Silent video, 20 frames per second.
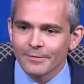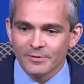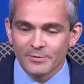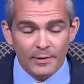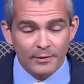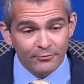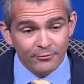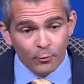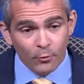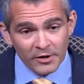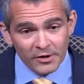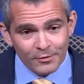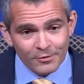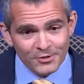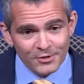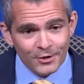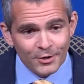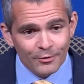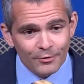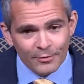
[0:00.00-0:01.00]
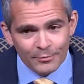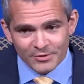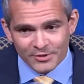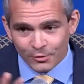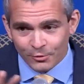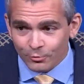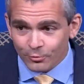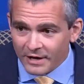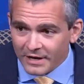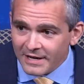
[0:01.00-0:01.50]
It was about 4 years ago, and it was
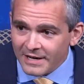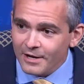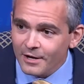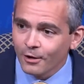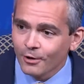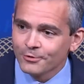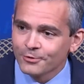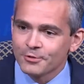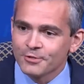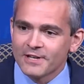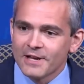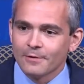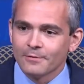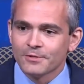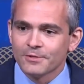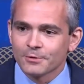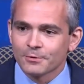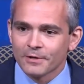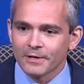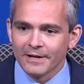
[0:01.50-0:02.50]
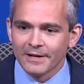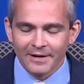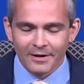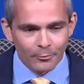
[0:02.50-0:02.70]
a grainy ultrasound screen.